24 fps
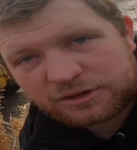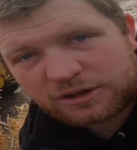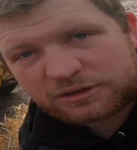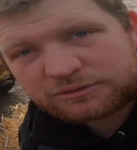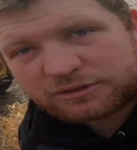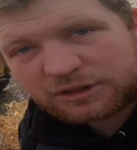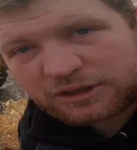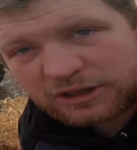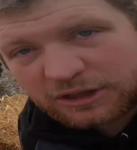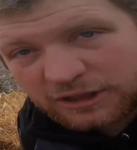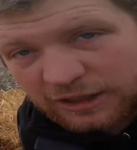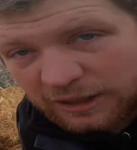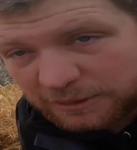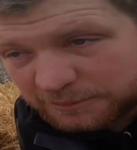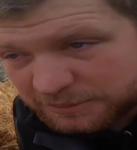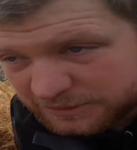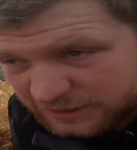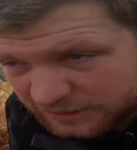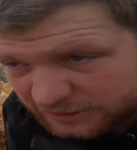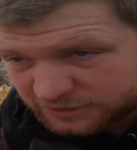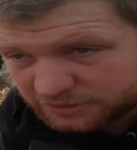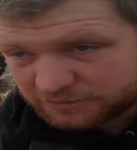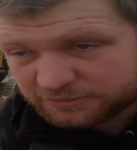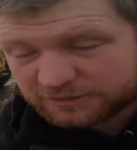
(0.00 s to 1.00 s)
going to run a
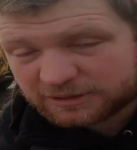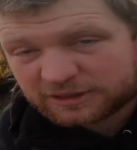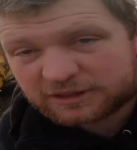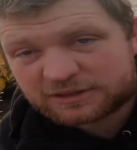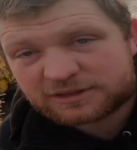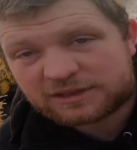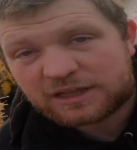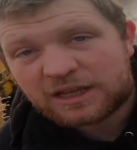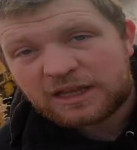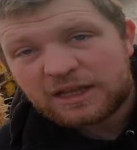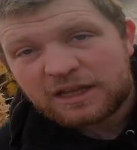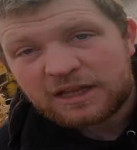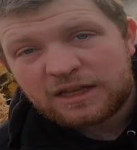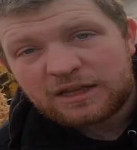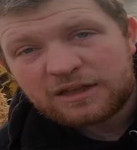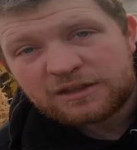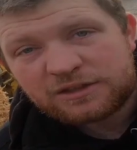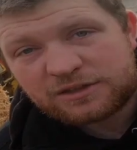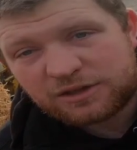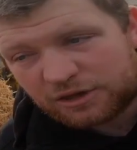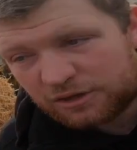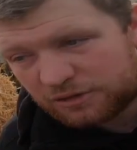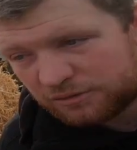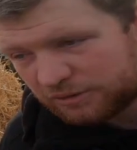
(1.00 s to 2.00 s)
competition with us,
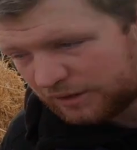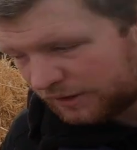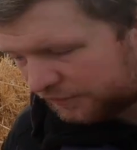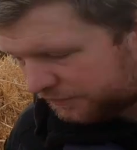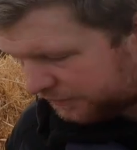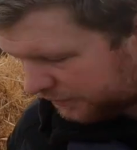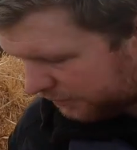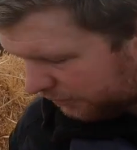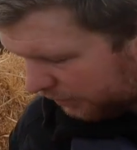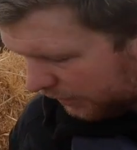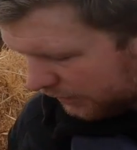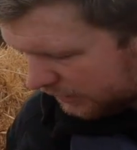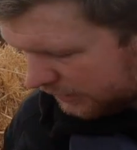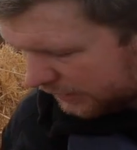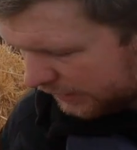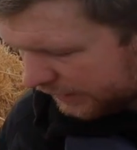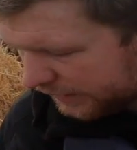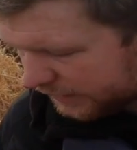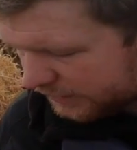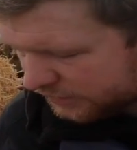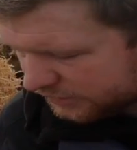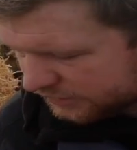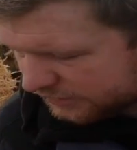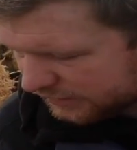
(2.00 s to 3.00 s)
so if you want to
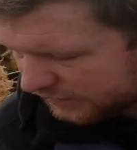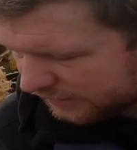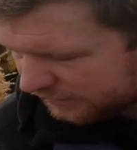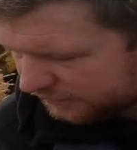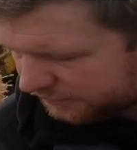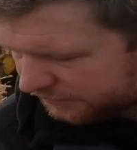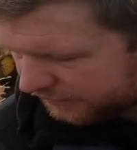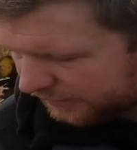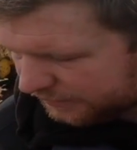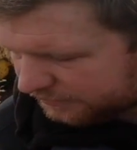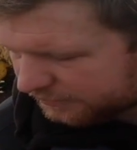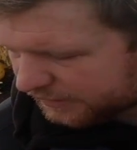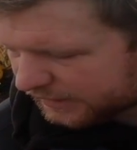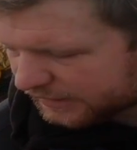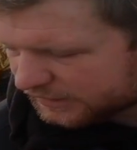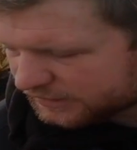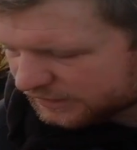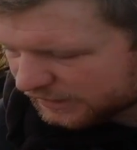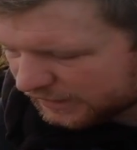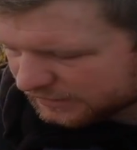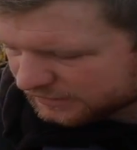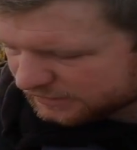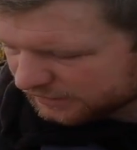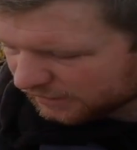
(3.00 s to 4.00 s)
get yourself in with a
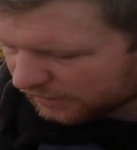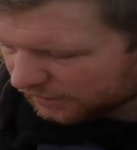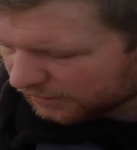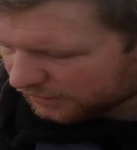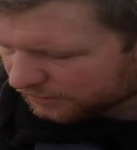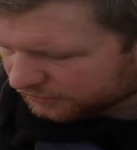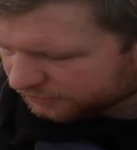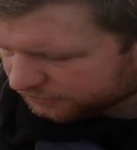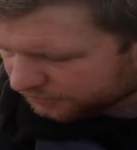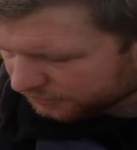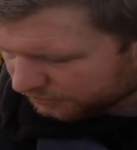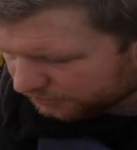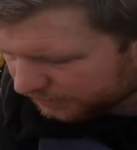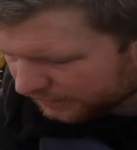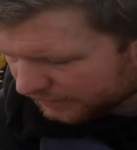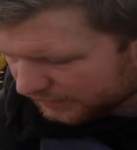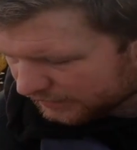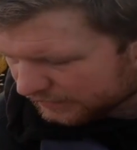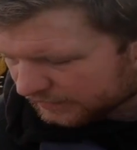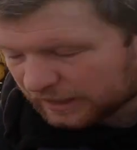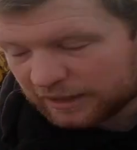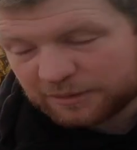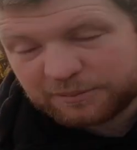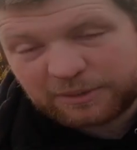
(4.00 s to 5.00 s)
chance of
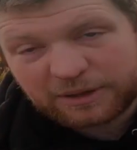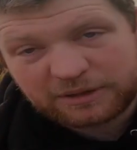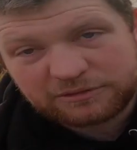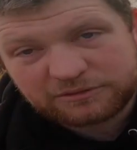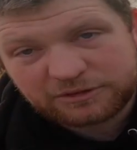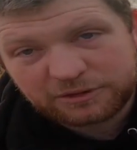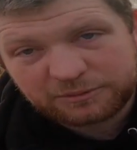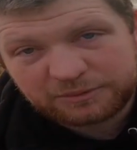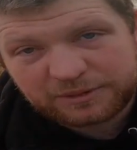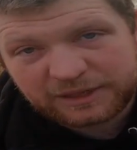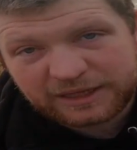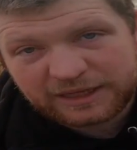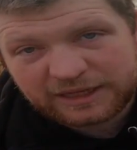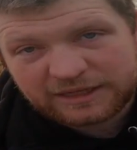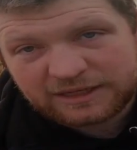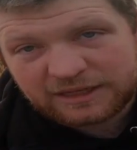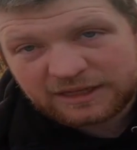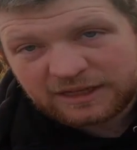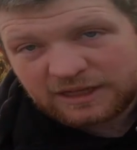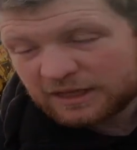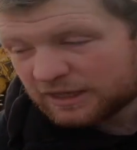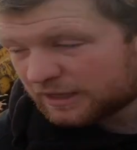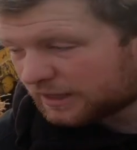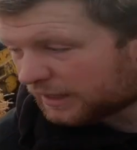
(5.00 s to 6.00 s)
winning a Boundary Blade
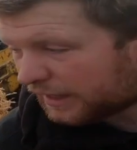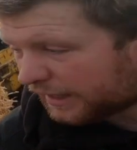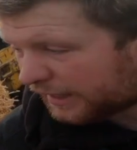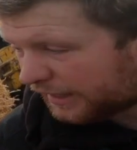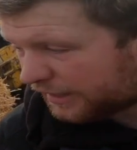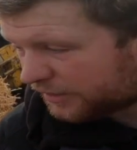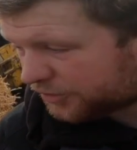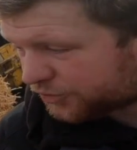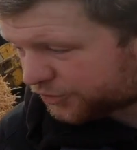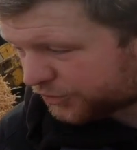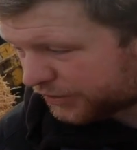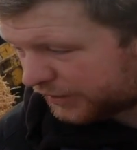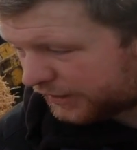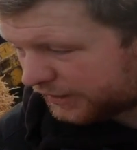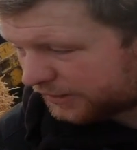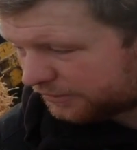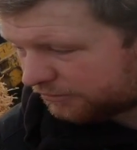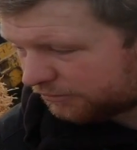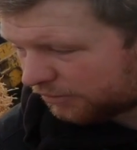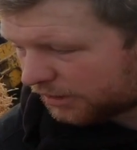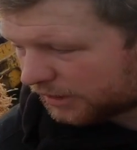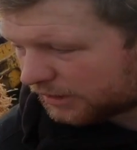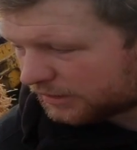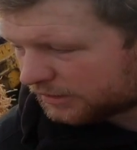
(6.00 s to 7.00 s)

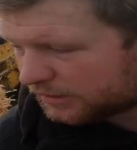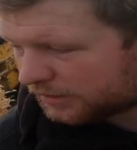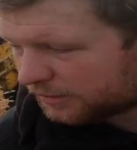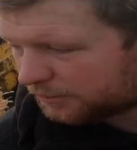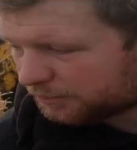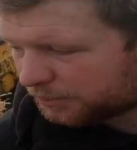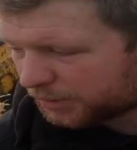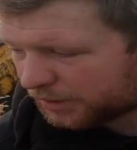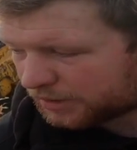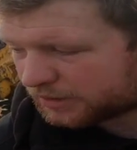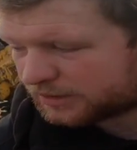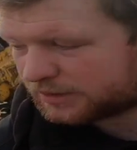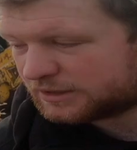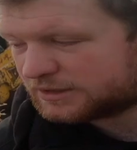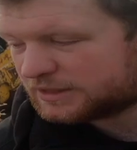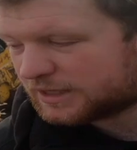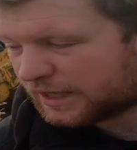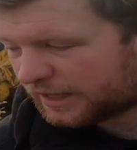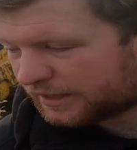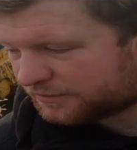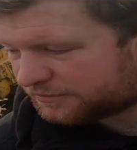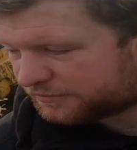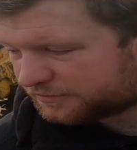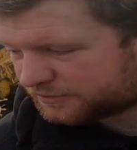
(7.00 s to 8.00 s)
3-in-1 pocket
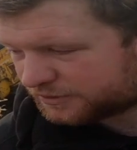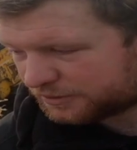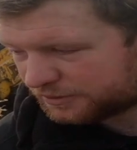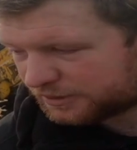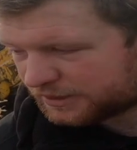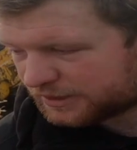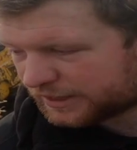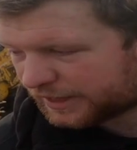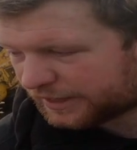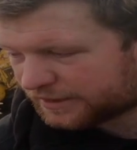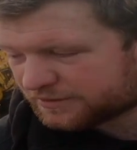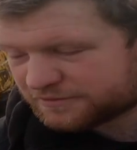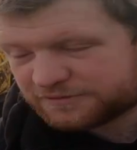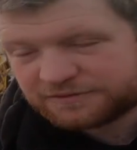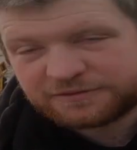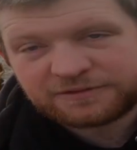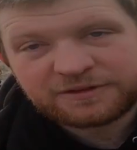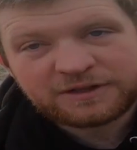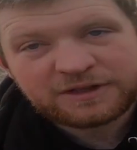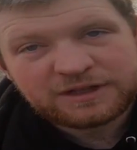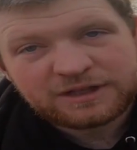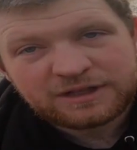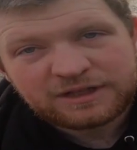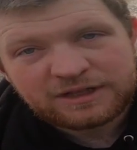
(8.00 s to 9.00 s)
knife, so a knife,
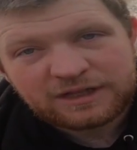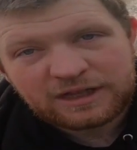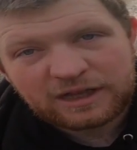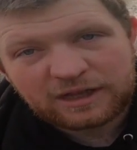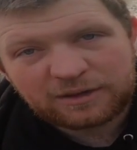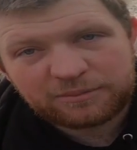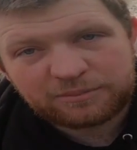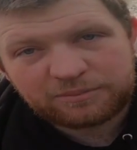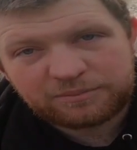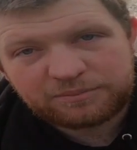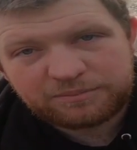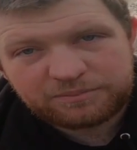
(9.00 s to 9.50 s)
a